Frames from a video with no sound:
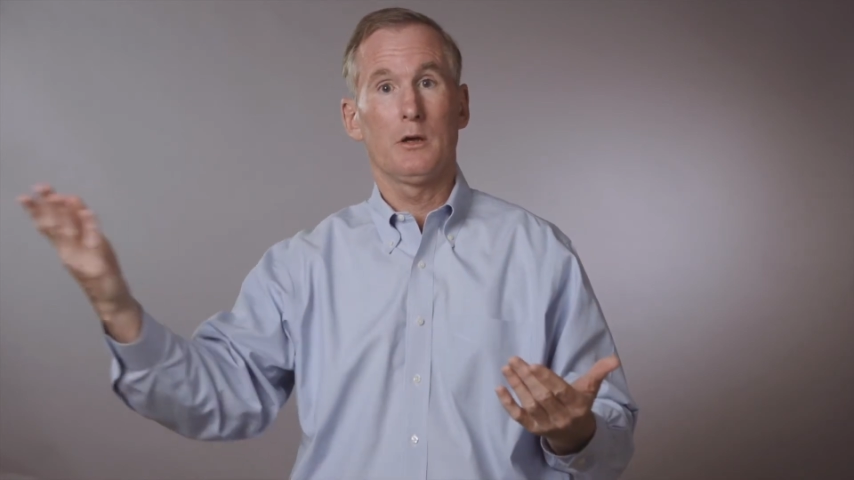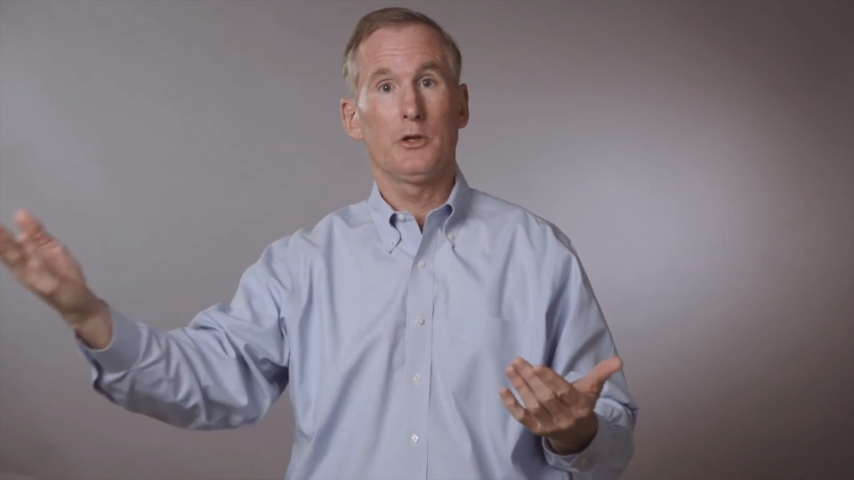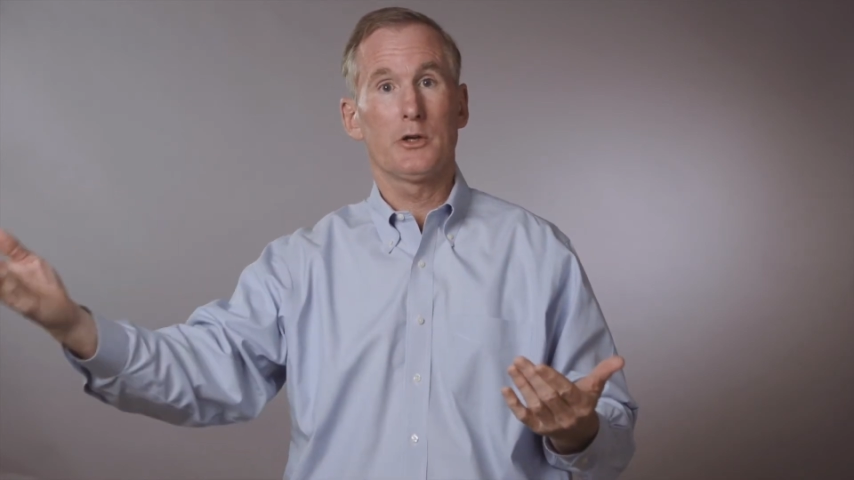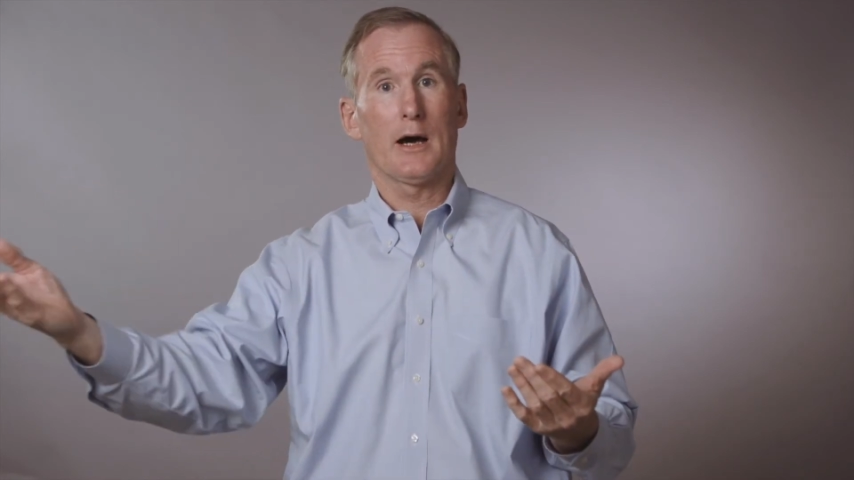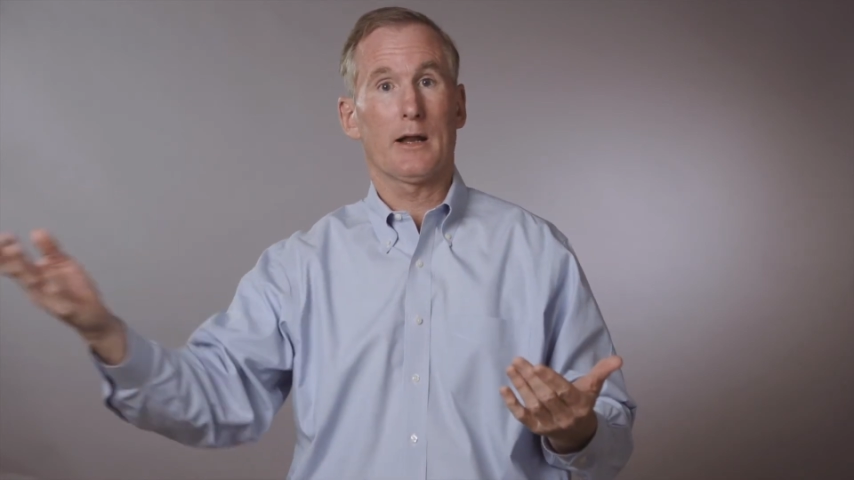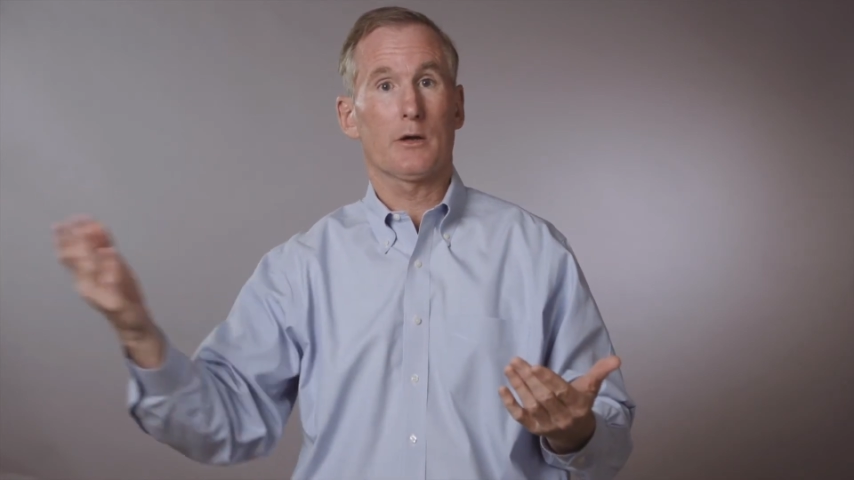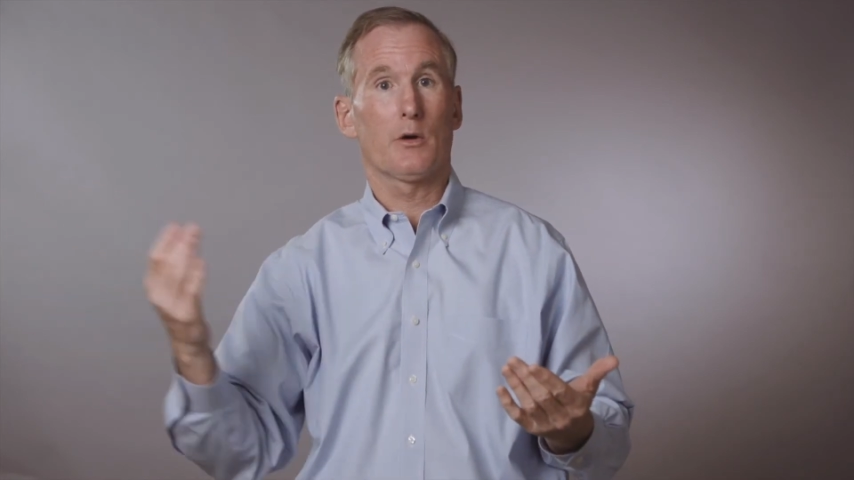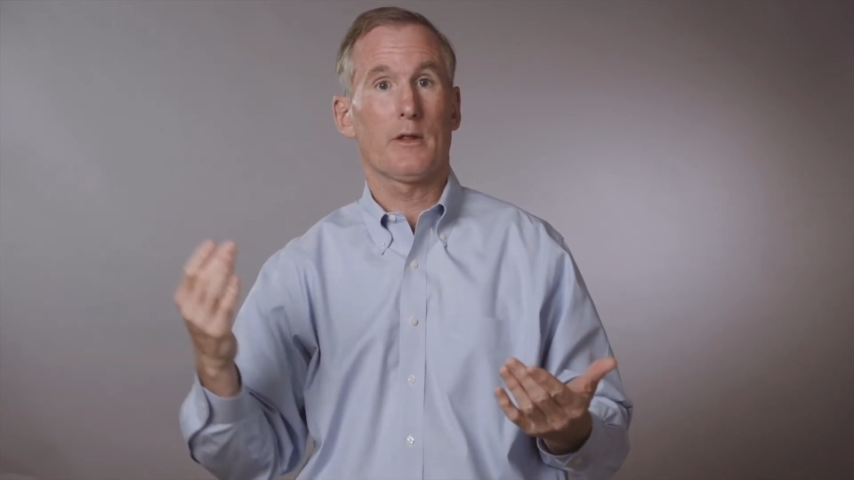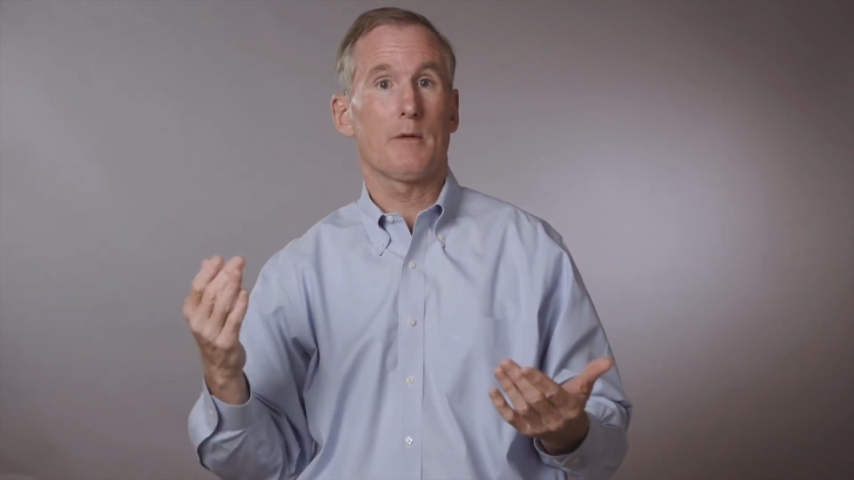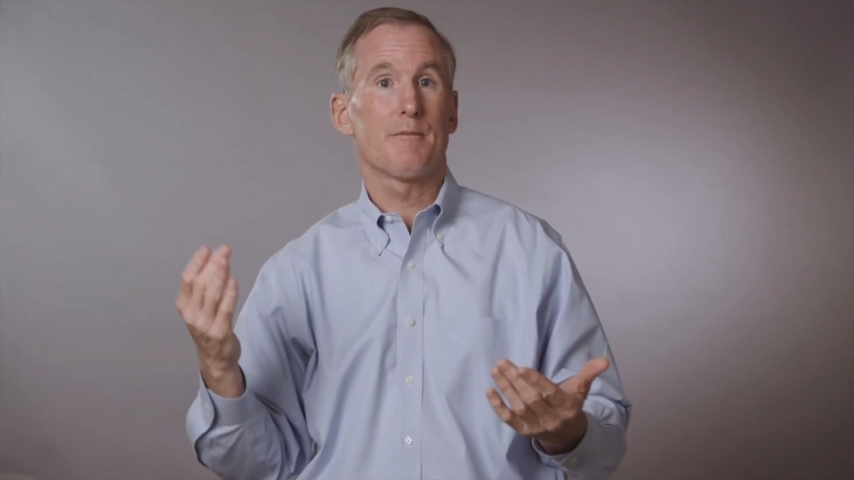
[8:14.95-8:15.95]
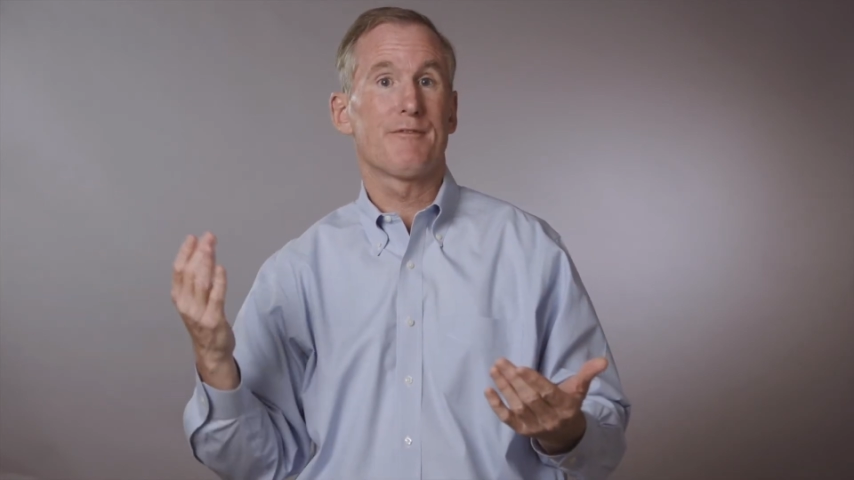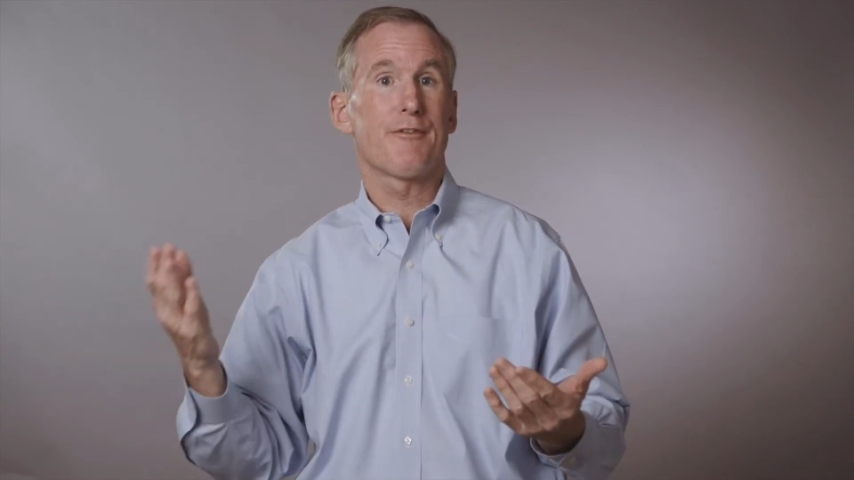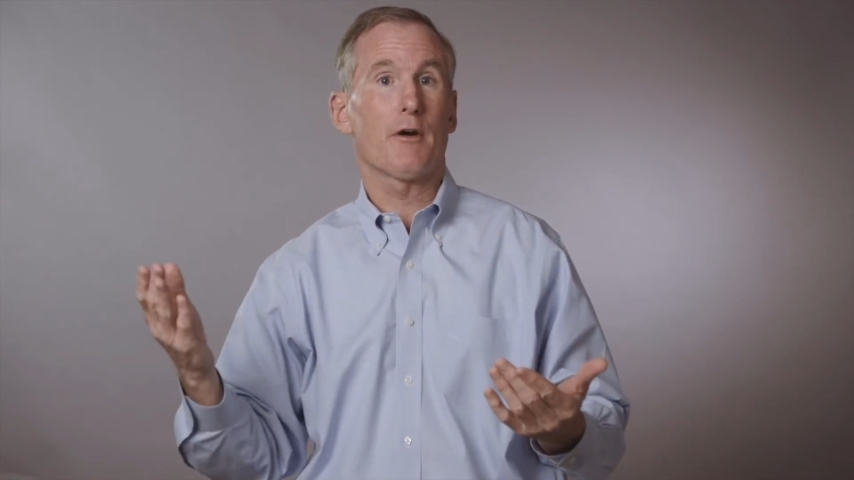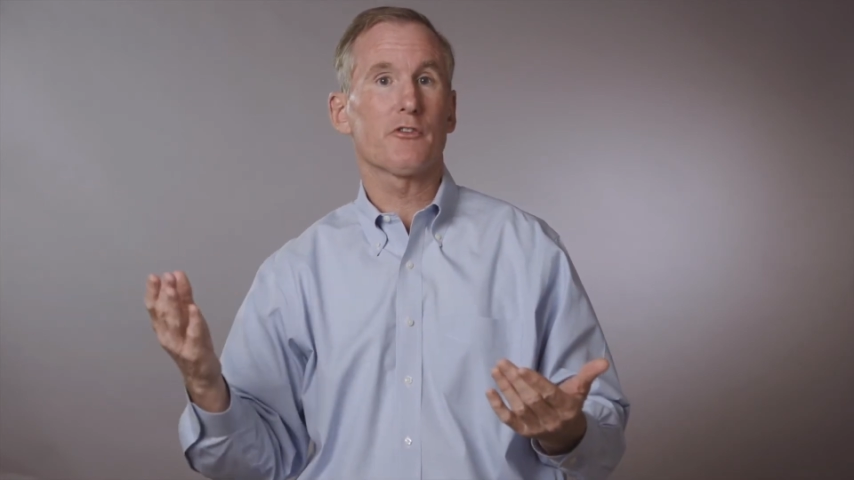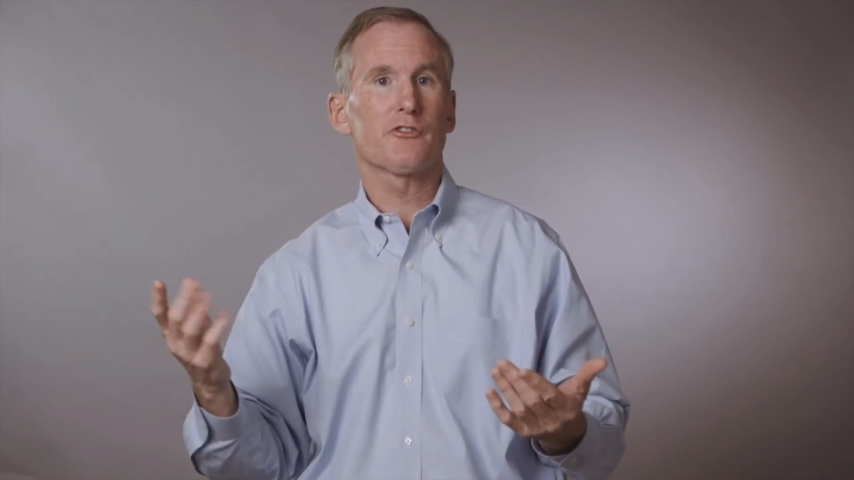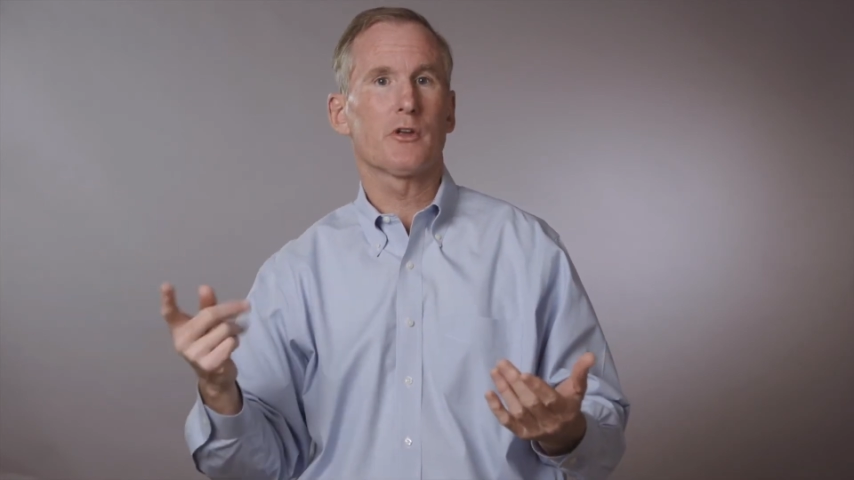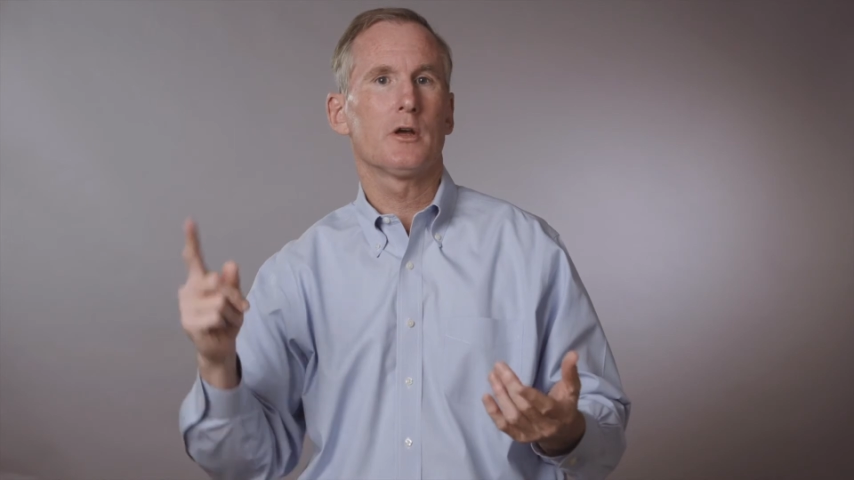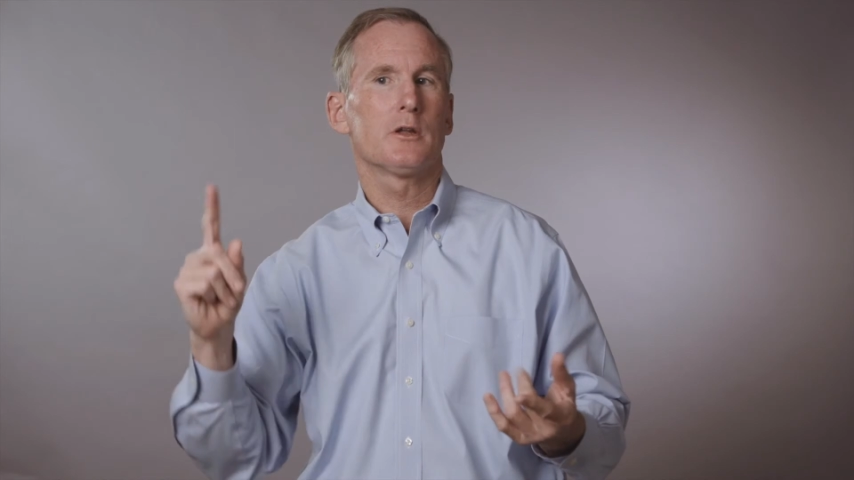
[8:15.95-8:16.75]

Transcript: You got to go to them first